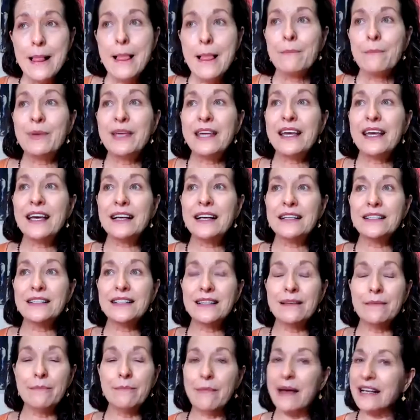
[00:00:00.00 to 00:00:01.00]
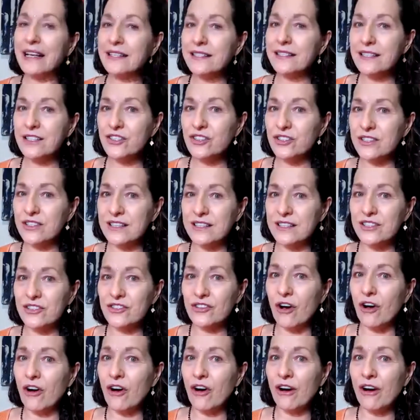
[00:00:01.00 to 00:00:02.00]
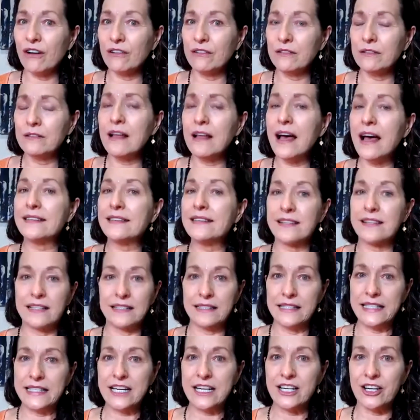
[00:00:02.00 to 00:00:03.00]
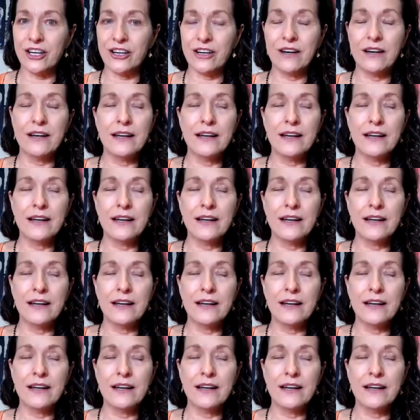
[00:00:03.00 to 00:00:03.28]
because the messages are less clear.